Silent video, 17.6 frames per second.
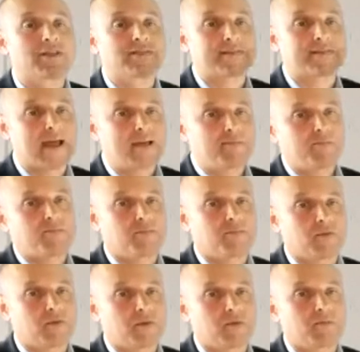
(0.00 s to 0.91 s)
same
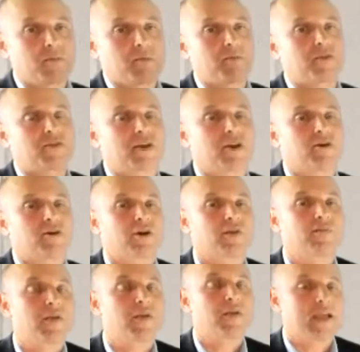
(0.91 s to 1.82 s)

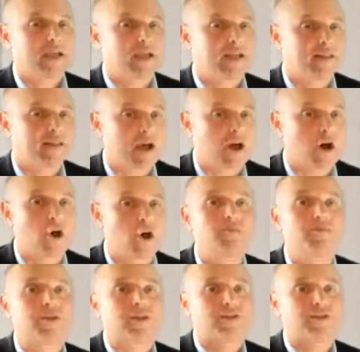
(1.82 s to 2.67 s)
material in their homes.